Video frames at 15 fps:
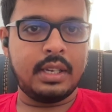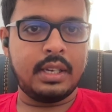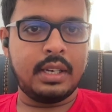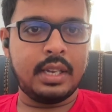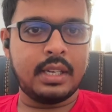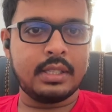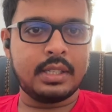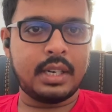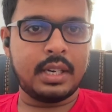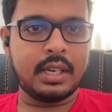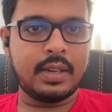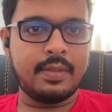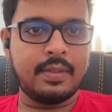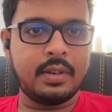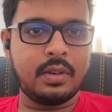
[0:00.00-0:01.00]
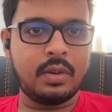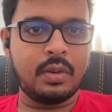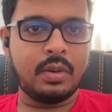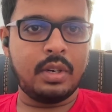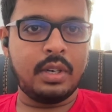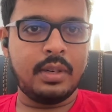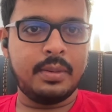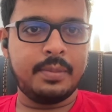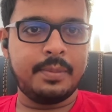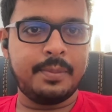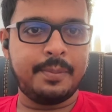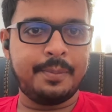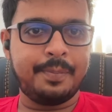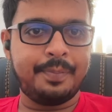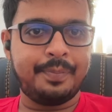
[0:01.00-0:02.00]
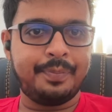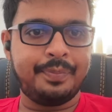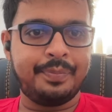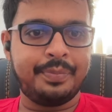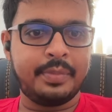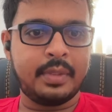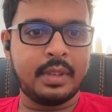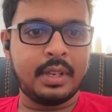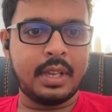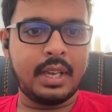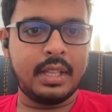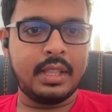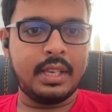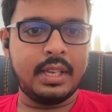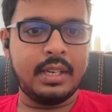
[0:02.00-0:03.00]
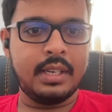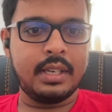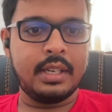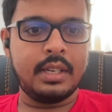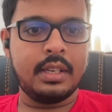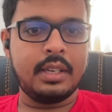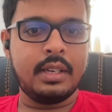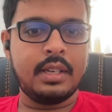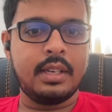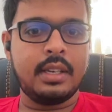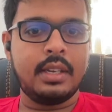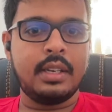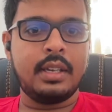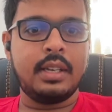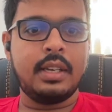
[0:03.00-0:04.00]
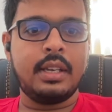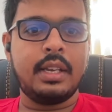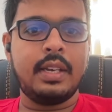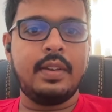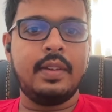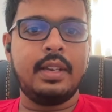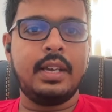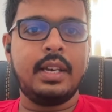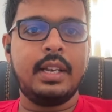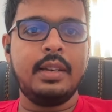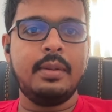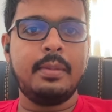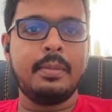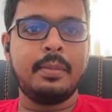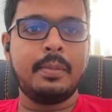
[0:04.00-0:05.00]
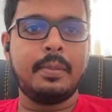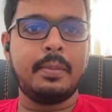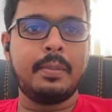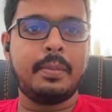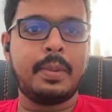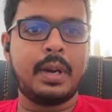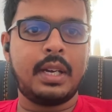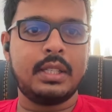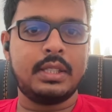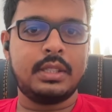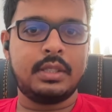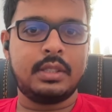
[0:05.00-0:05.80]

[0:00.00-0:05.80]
It has run our code, and then it will get in pass.